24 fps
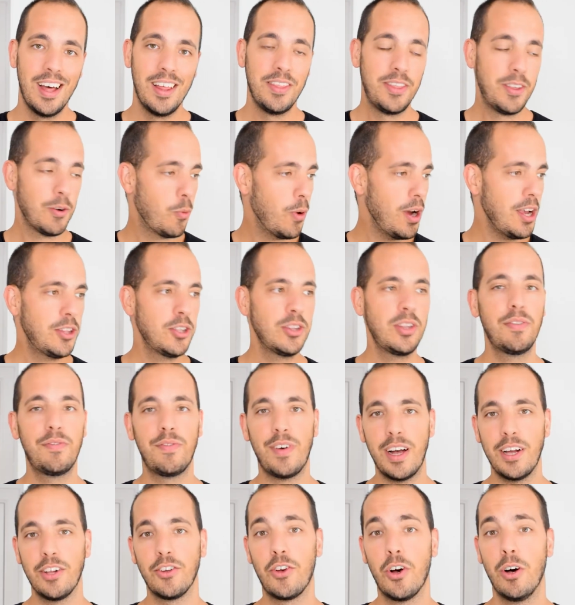the way to
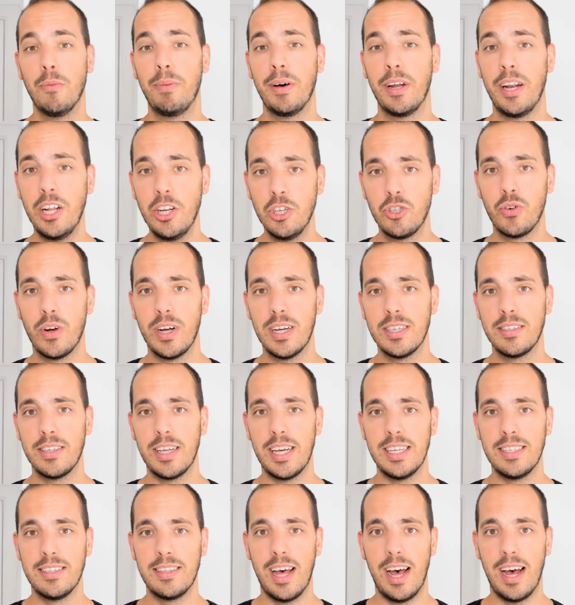define compound interest
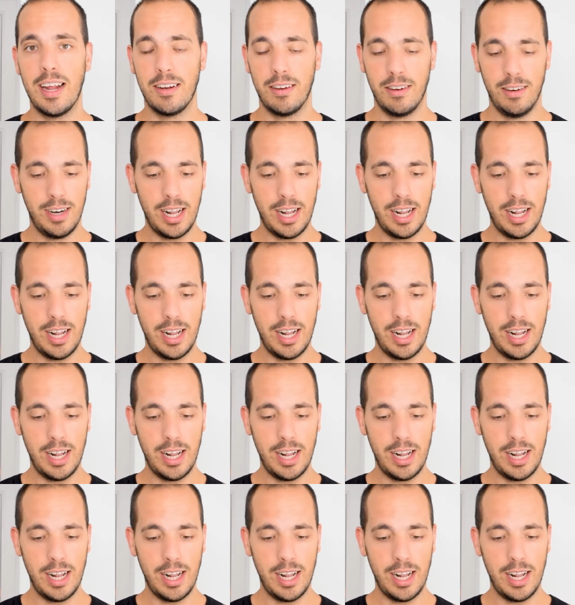is that,